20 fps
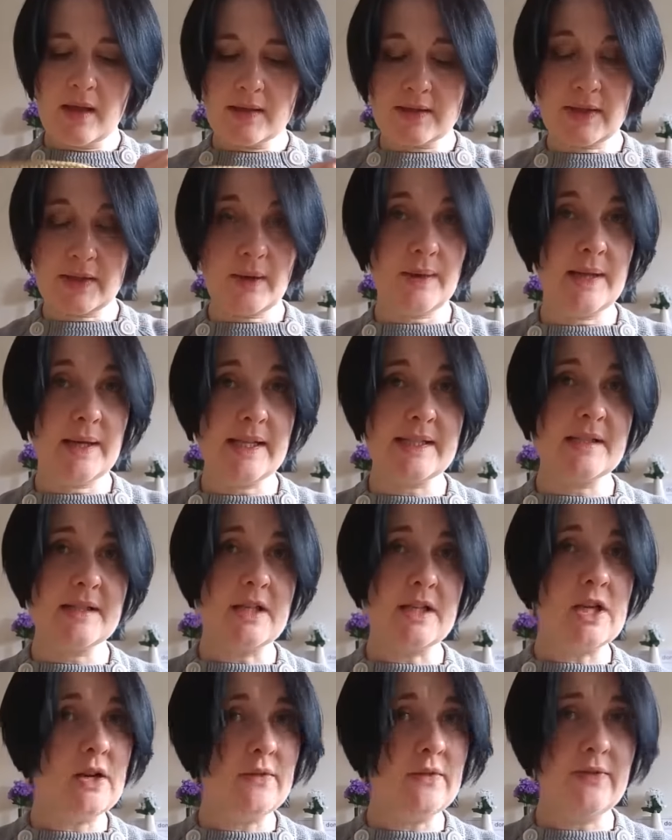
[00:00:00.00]
So
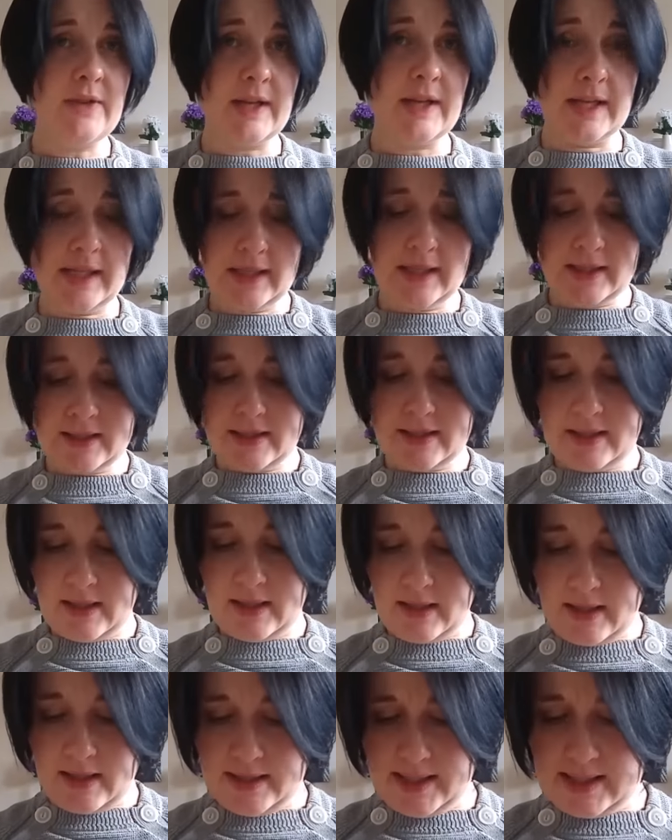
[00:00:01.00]
it's lovely.
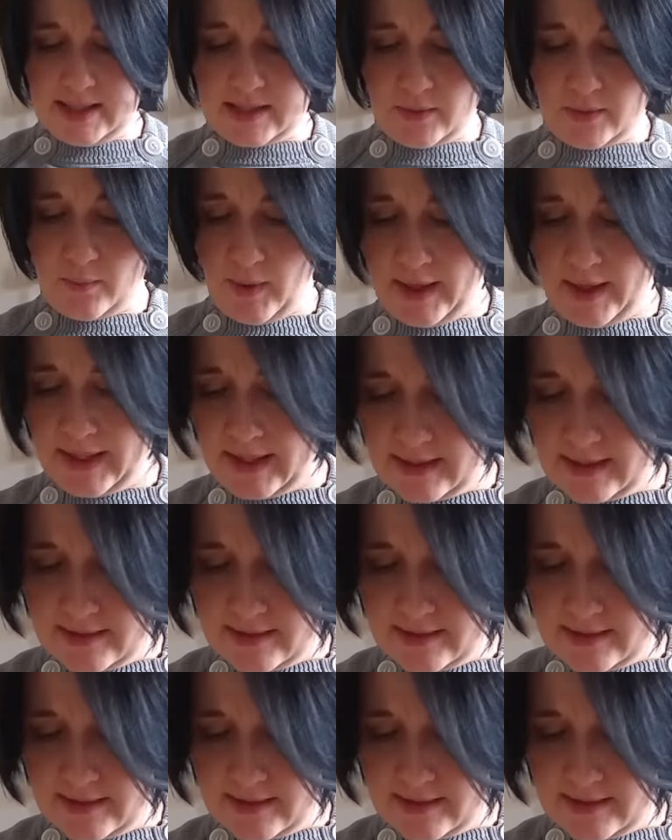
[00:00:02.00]
I need to weigh